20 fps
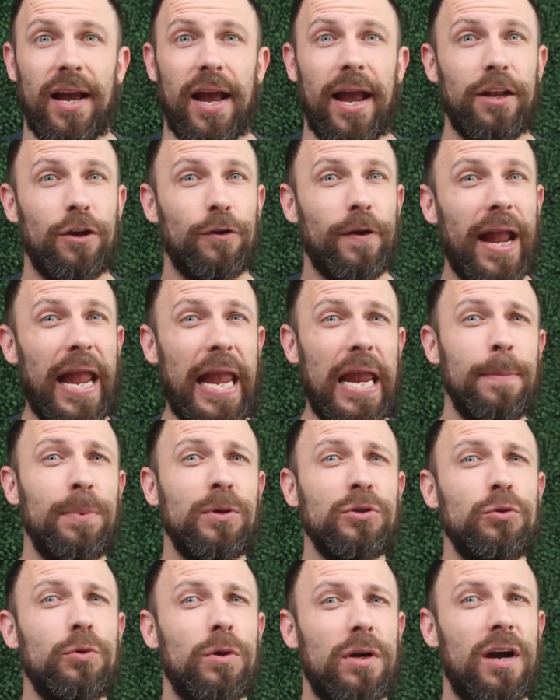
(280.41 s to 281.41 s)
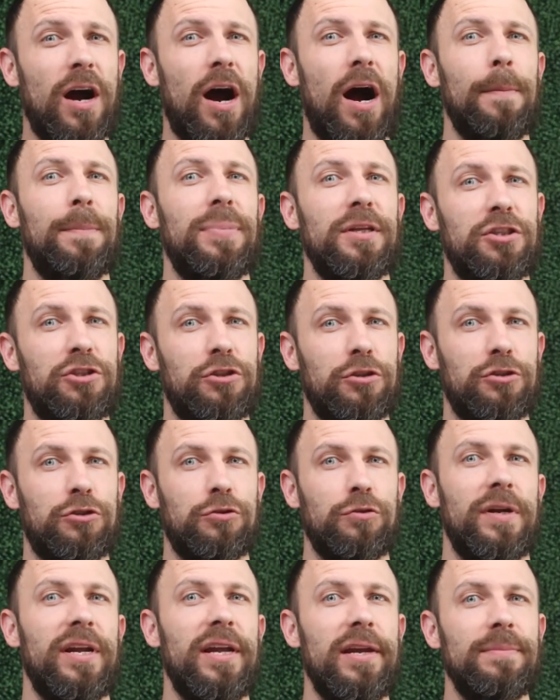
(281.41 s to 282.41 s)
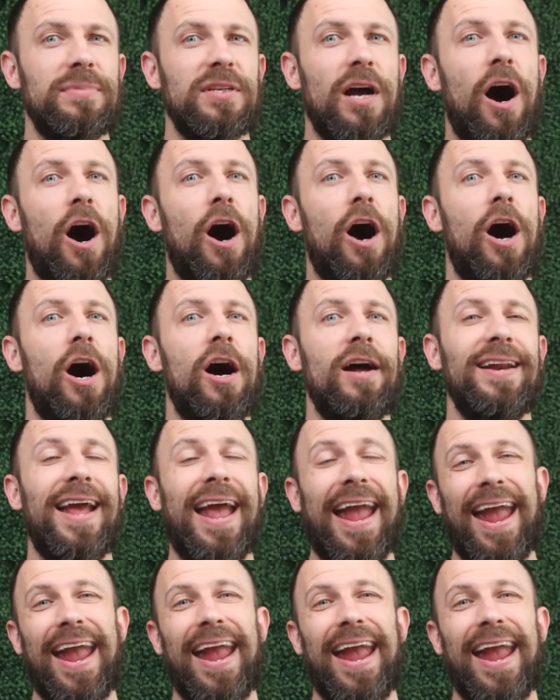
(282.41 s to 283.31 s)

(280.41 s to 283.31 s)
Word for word: and you're able to accomplish your dreams on